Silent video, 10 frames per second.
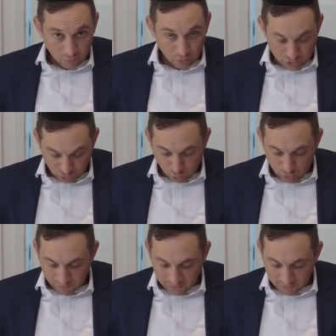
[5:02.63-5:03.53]
which is a
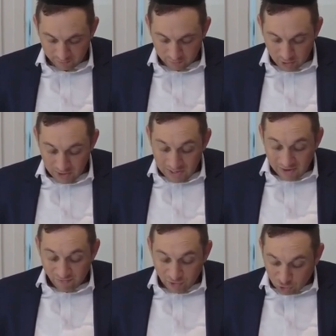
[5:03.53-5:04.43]
quarter of a kav,
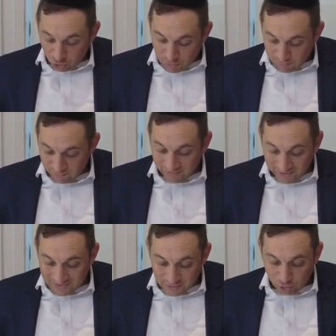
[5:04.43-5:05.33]
that's our
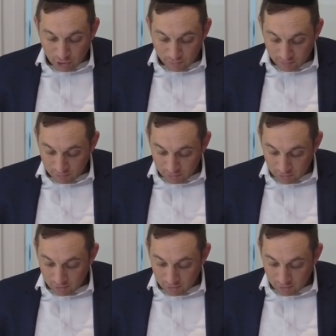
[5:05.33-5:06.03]
girsa.